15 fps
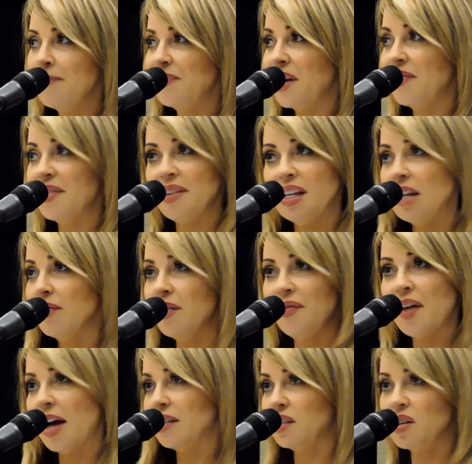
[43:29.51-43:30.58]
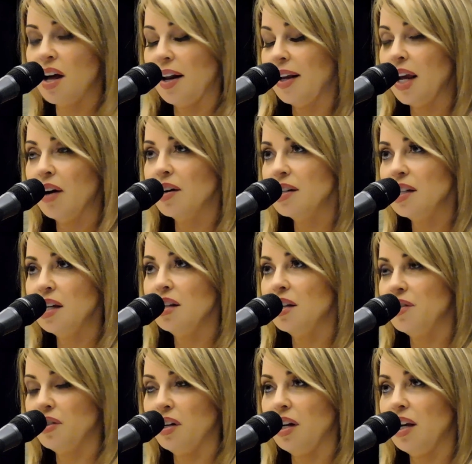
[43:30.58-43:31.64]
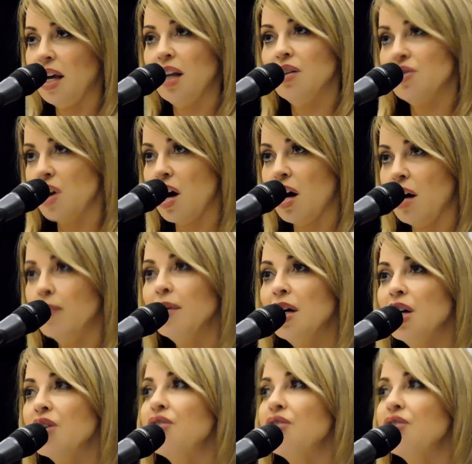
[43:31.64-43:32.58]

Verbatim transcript: and even that's not a guarantee that they're gonna get a job.